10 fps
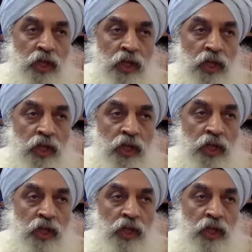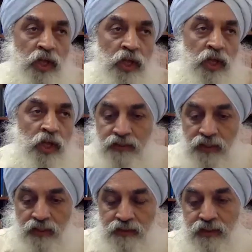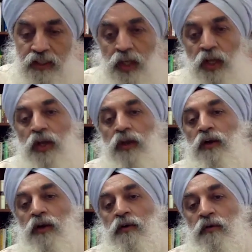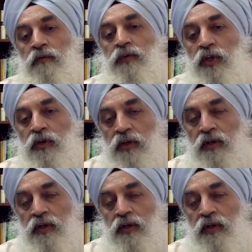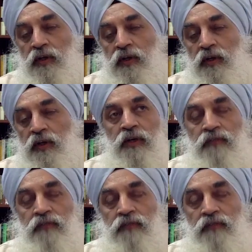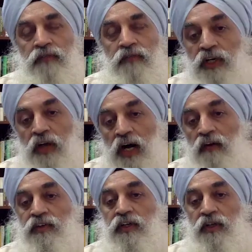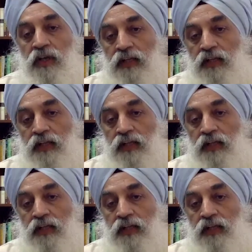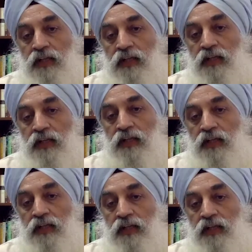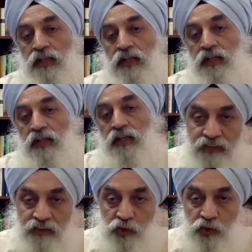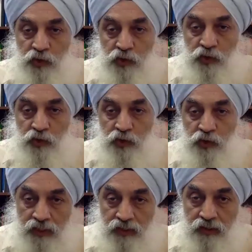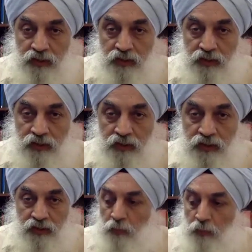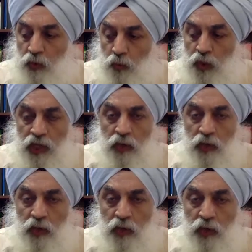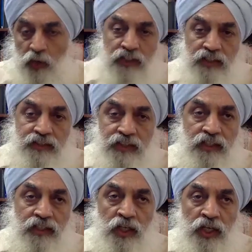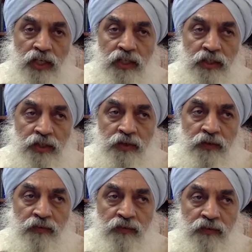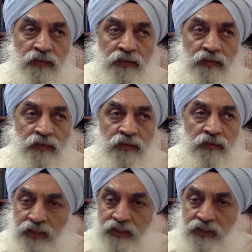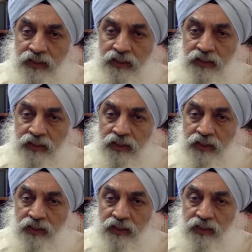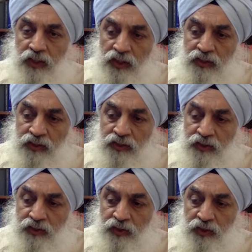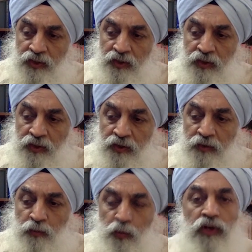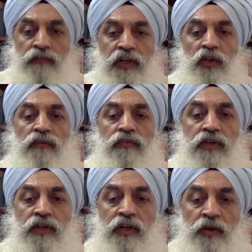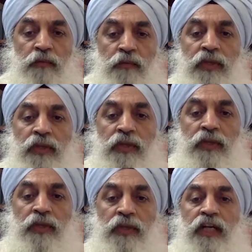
fortunately, in a sense, uh, we uh, faced COVID after other countries had, so we had some lessons to draw from other countries. But what I want to say here is that uh, they, this is uh, more a failure of uh, public administration,